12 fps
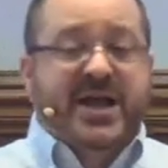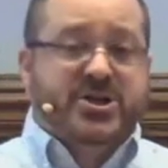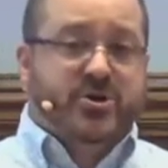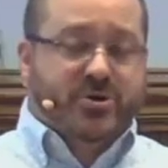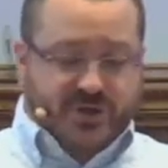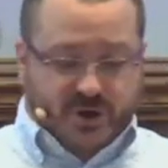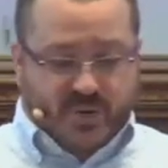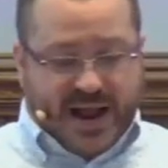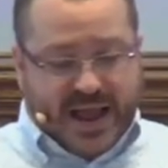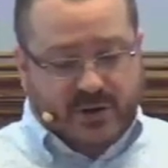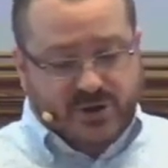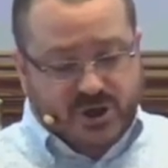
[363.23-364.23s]
you to the
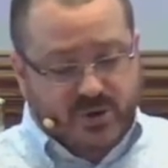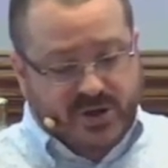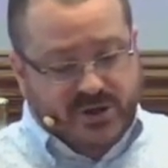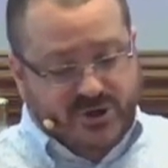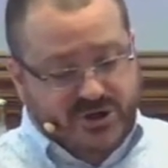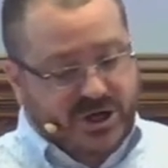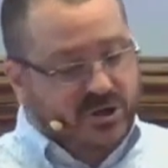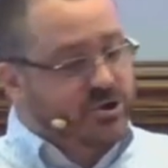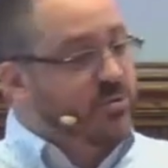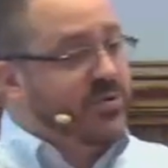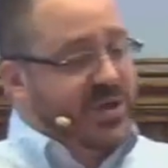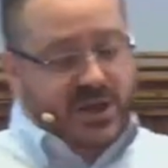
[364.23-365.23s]
ground, you and your children
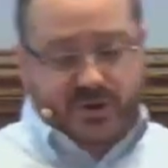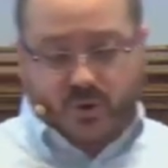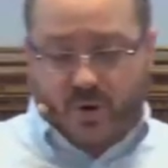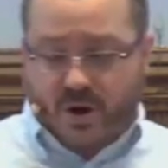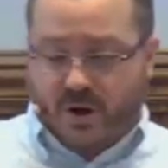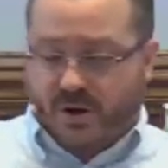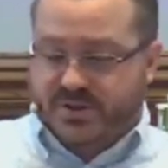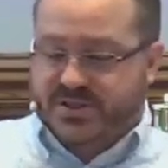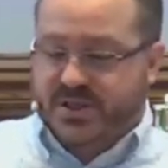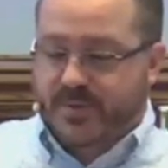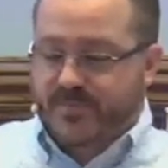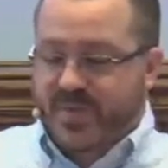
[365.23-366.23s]
within the walls.
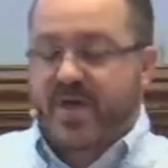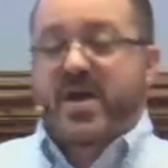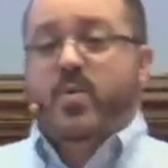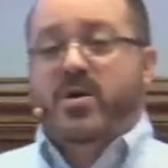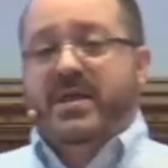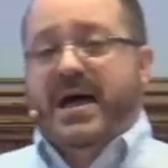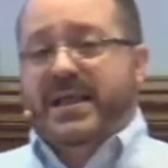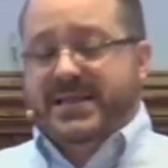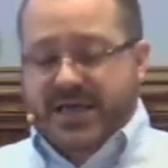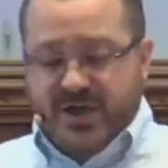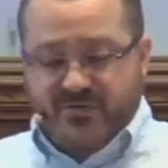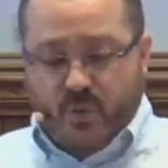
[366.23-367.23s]
They will not
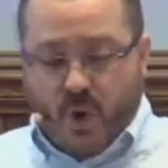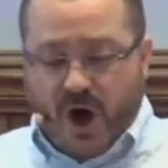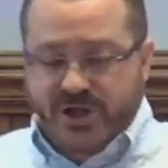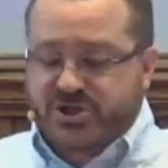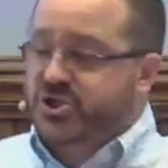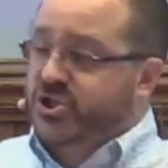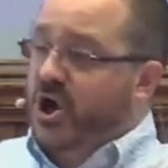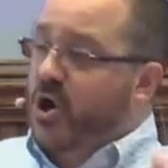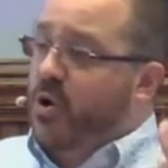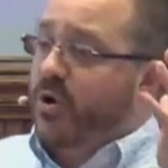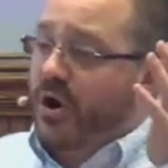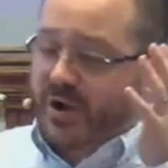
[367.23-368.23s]
leave one stone
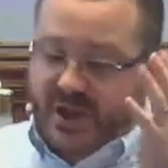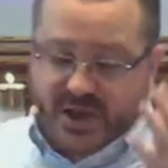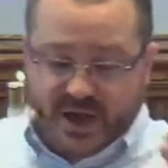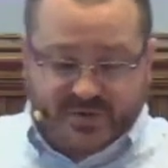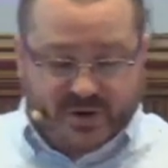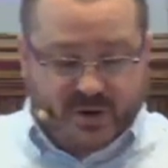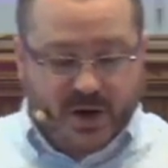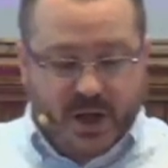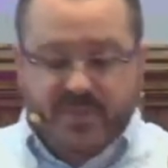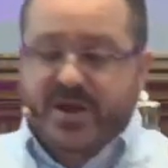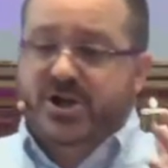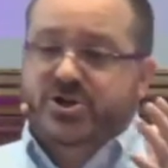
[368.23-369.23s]
on another
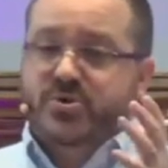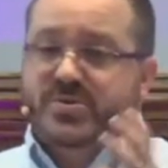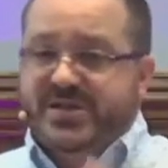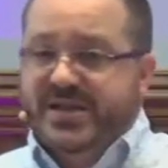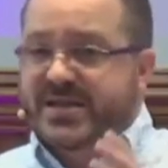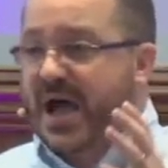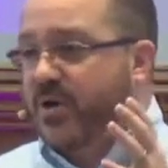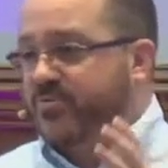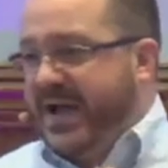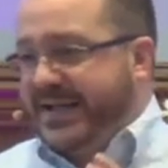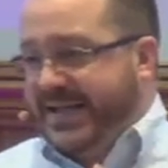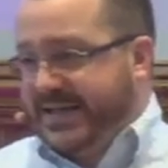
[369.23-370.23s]
because you did not
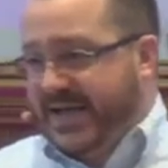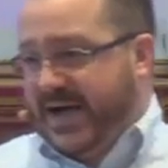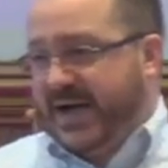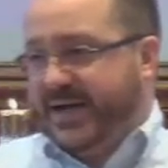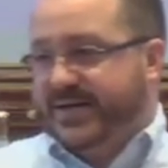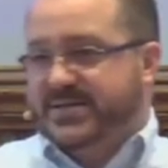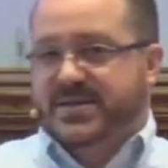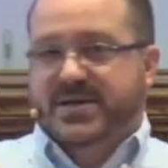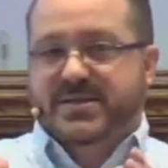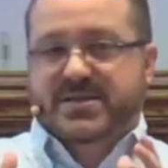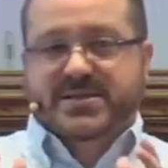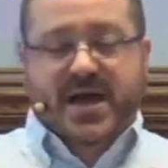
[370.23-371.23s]
recognize
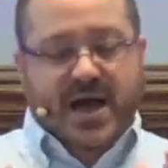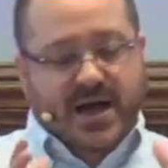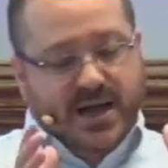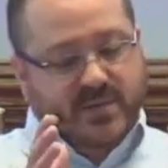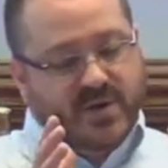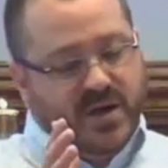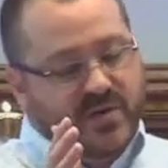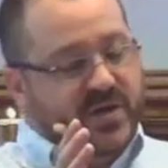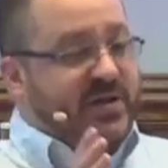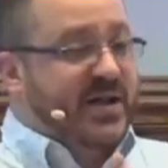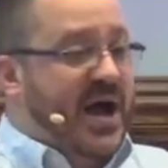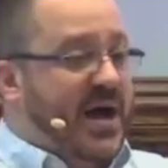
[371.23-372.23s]
the time that
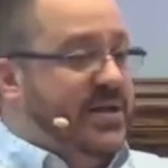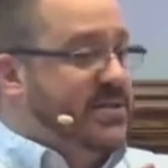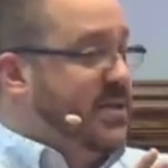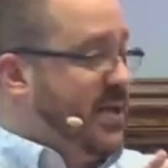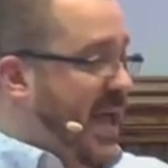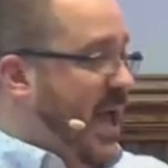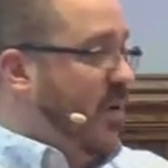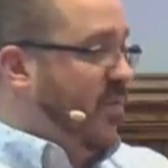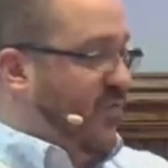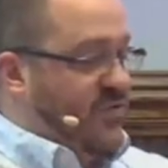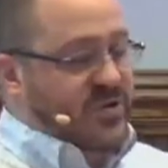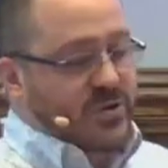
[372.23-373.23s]
God came for you.